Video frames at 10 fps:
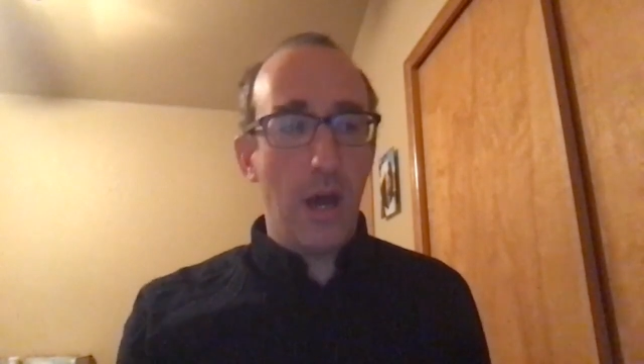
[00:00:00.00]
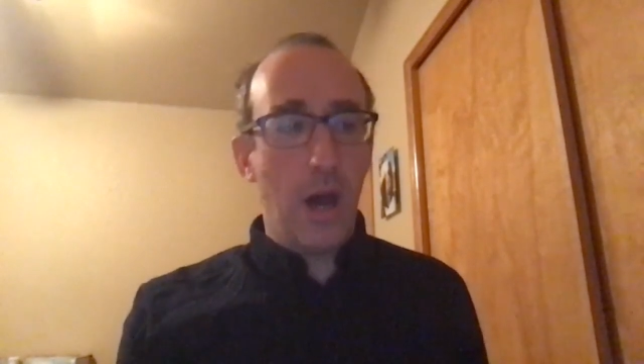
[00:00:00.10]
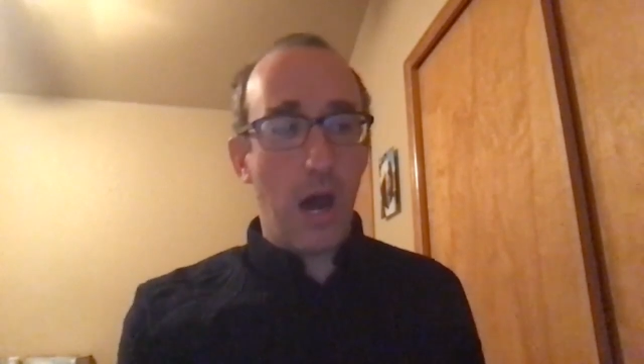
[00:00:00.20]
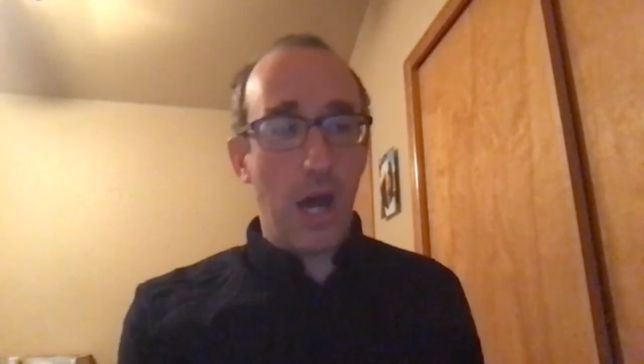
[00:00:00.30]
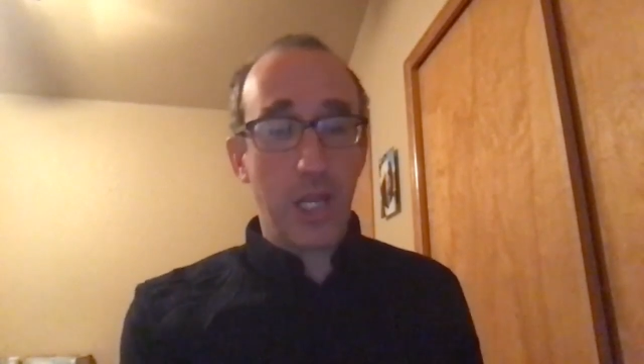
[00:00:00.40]

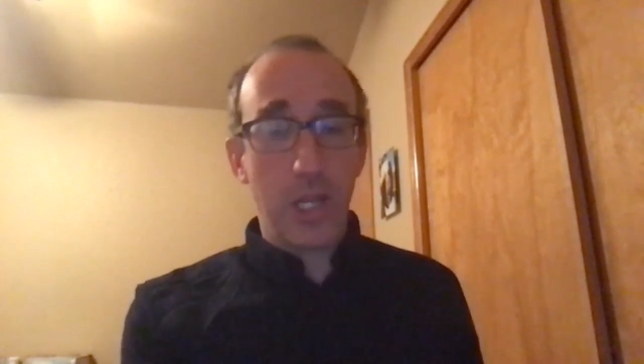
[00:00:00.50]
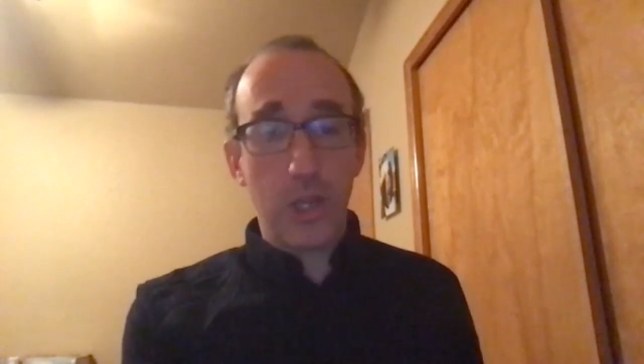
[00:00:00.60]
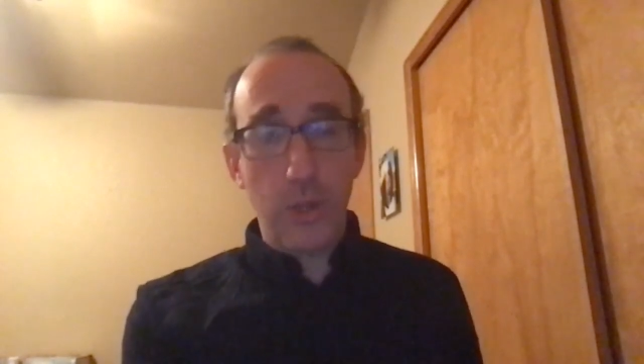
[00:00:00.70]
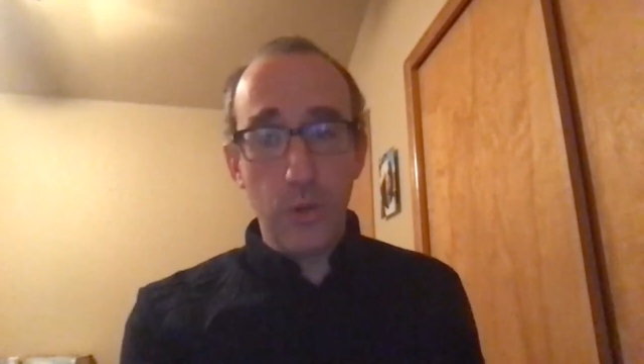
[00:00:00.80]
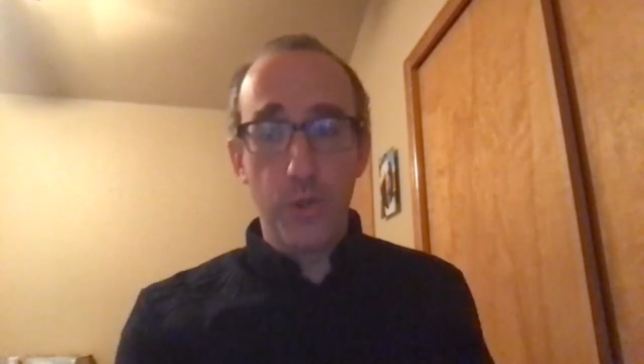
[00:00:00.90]
a
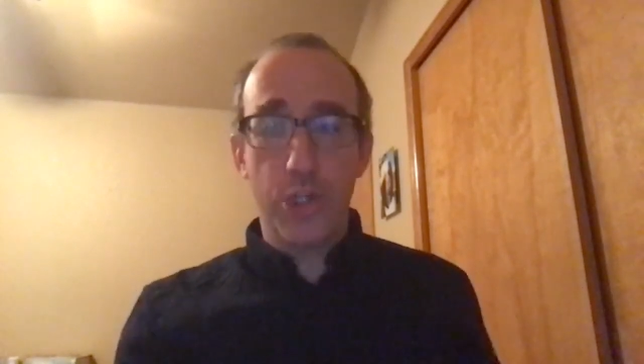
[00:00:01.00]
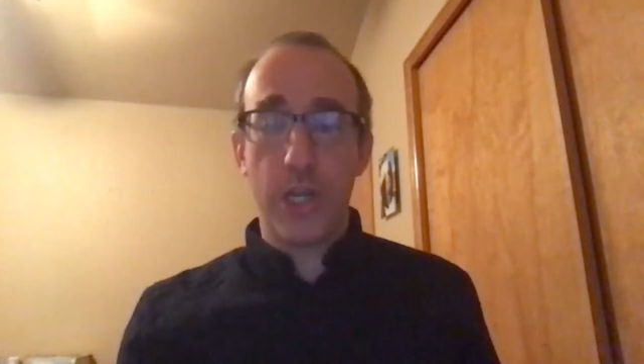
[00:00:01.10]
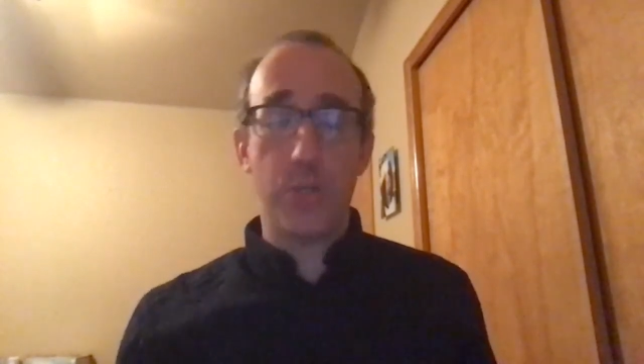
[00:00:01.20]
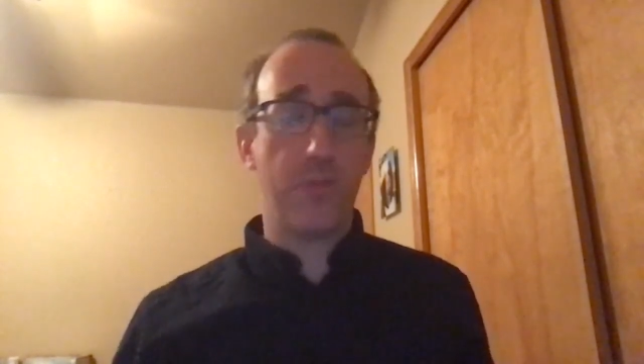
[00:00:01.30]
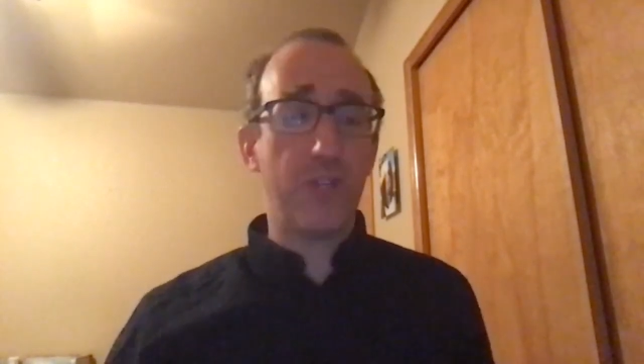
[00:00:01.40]
huge
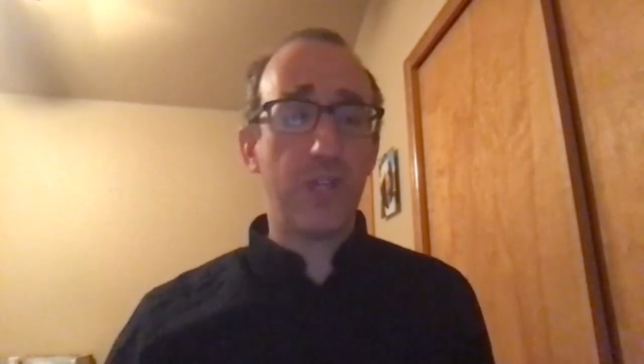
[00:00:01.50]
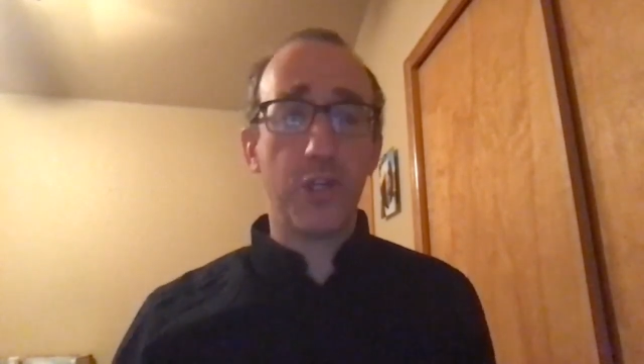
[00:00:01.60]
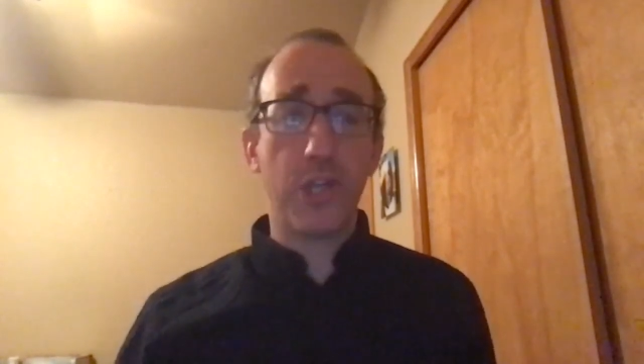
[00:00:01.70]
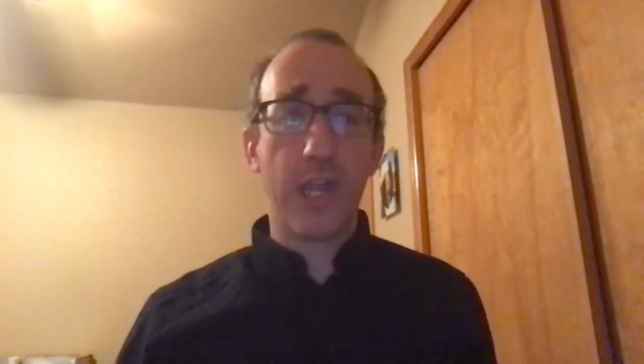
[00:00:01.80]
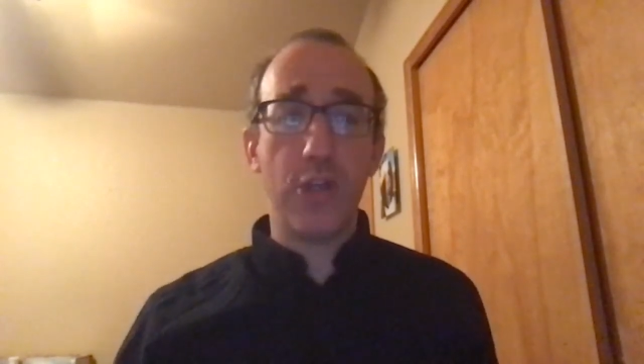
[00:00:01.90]
change. We've seen a
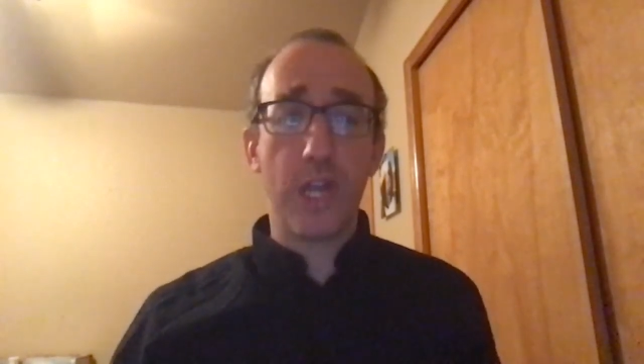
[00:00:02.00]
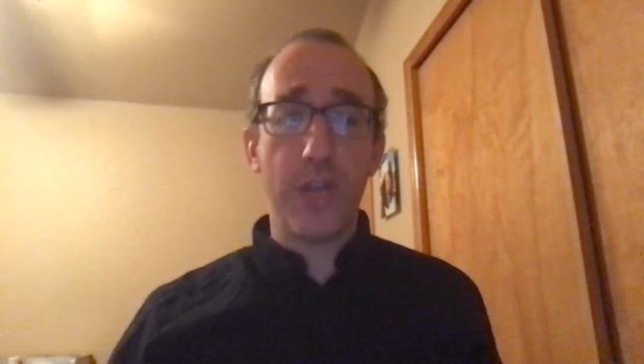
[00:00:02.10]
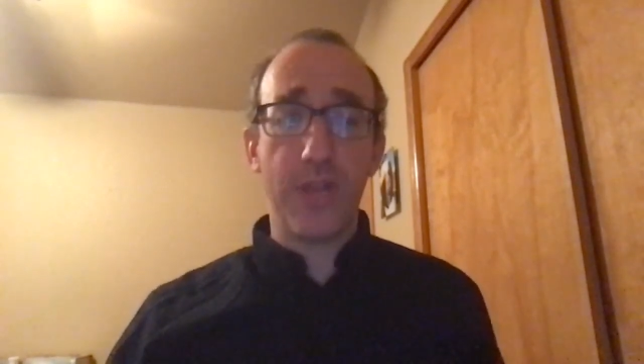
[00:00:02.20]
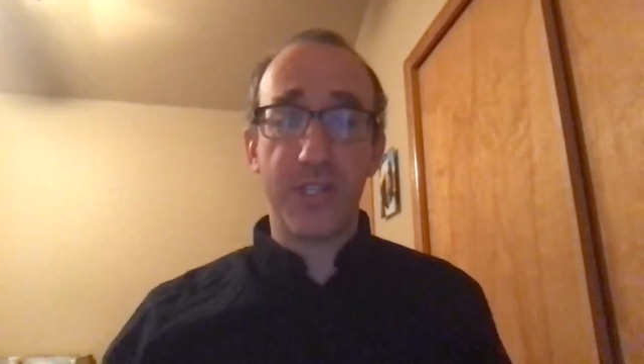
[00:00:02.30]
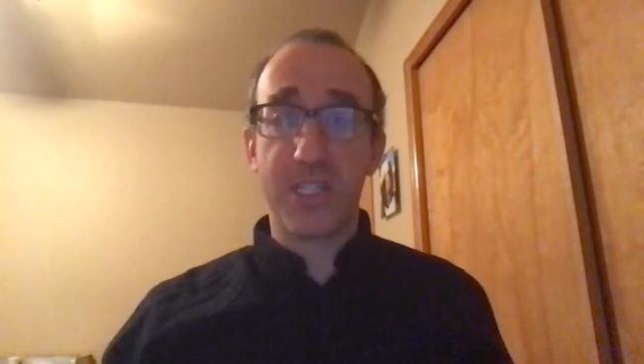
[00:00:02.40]
change in
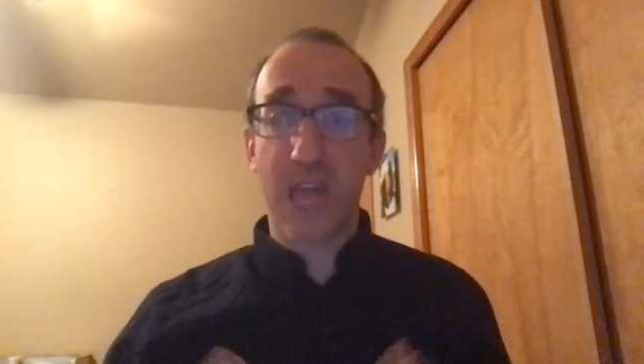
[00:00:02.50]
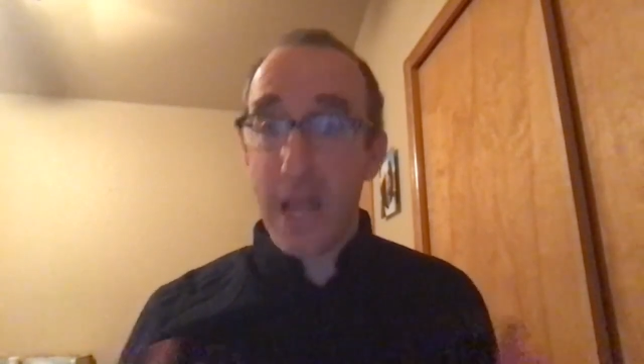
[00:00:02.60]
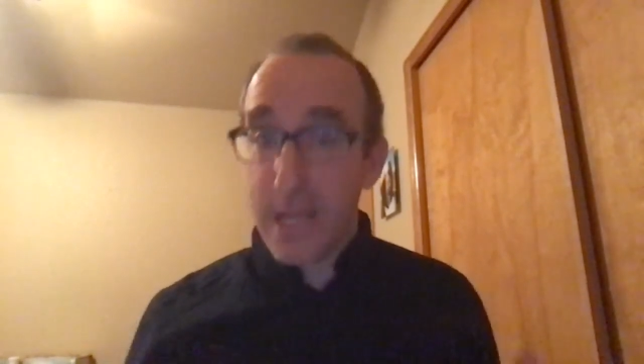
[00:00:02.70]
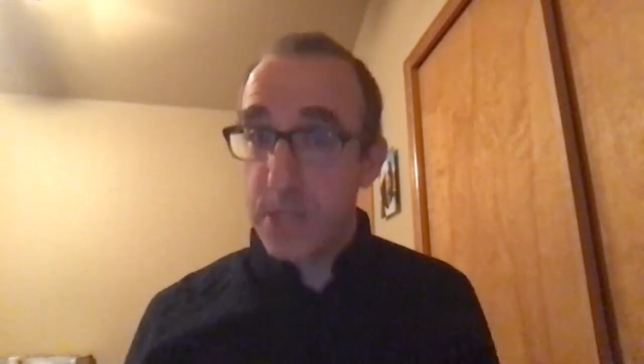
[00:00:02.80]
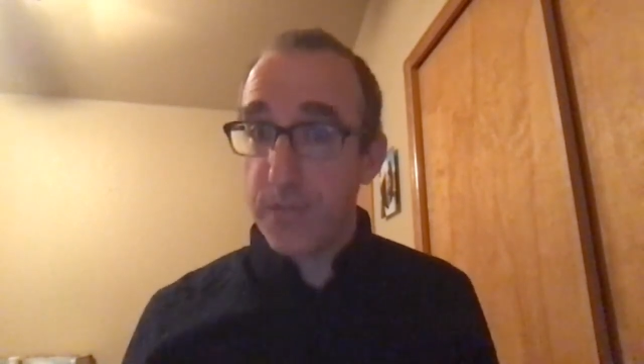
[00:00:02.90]
the
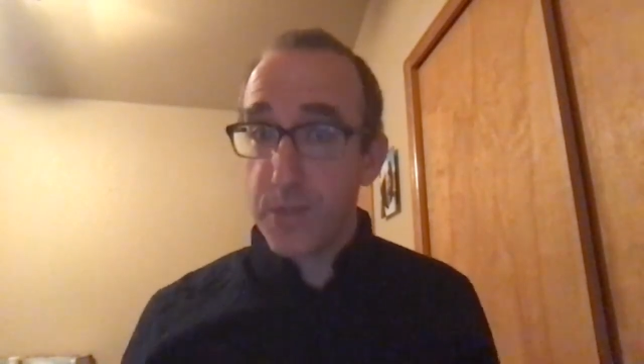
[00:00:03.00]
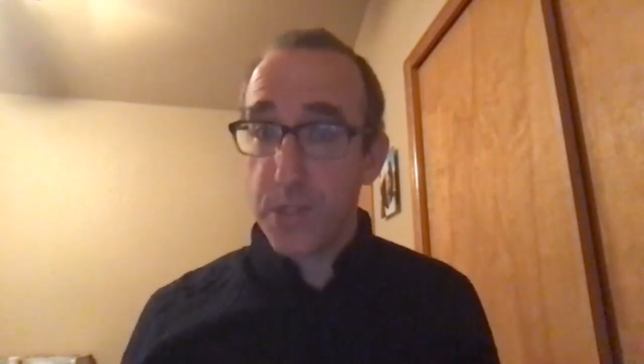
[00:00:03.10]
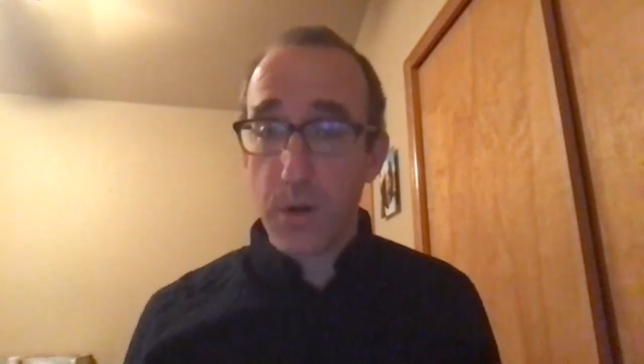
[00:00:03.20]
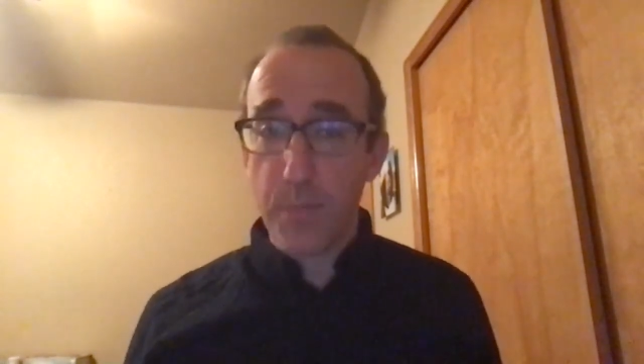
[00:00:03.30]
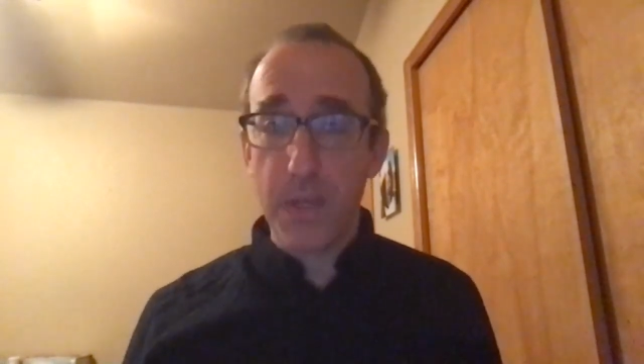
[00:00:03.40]
size of the
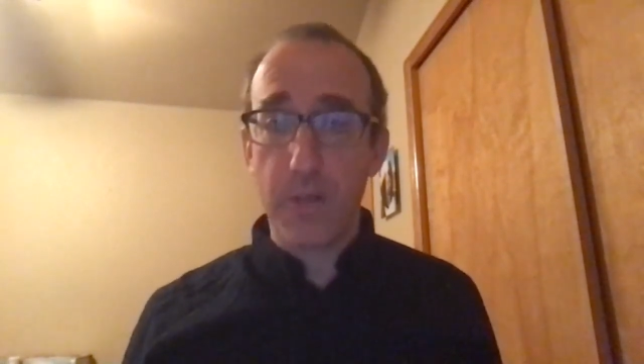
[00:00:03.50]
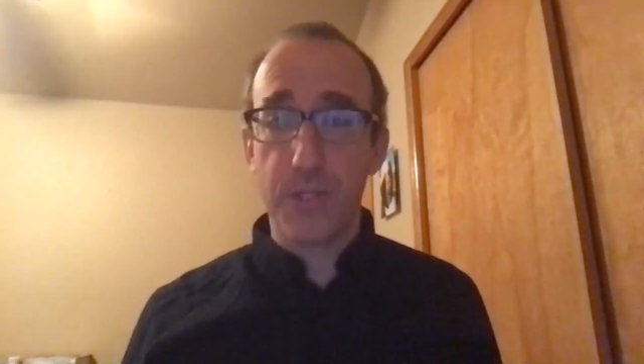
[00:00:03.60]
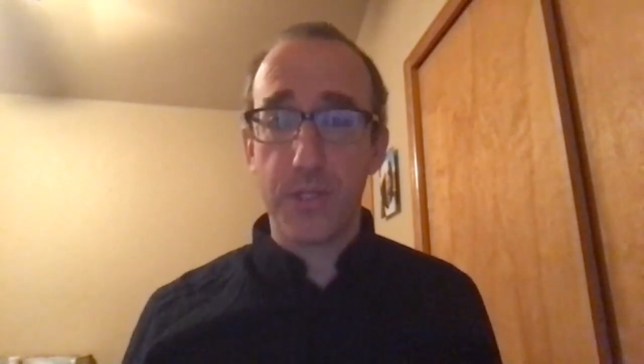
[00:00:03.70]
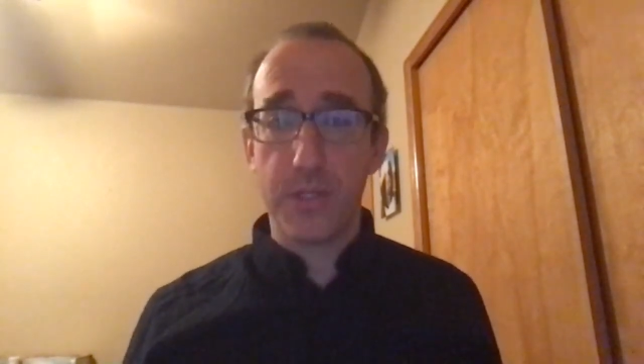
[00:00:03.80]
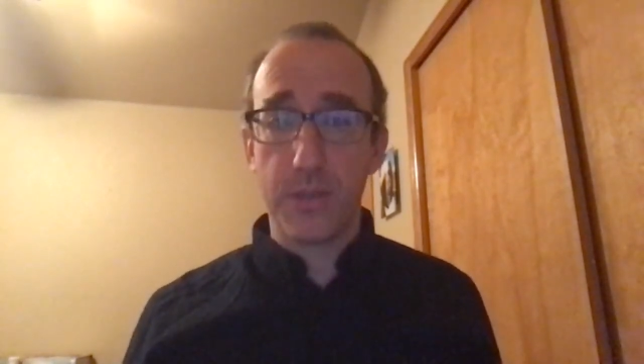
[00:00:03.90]
startup
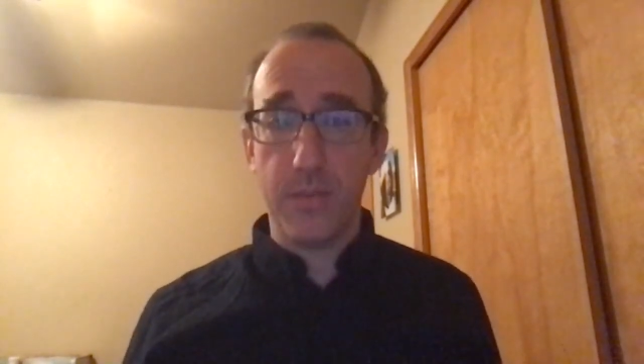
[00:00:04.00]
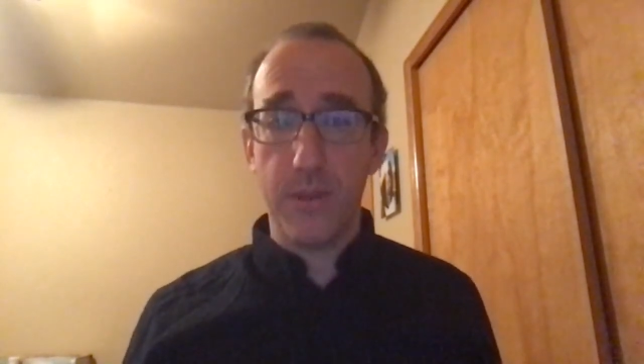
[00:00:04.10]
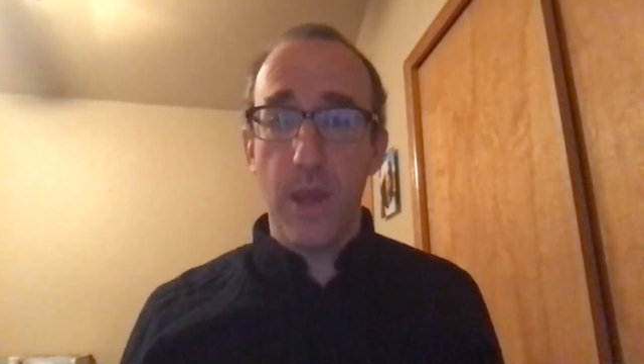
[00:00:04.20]
ecosystem.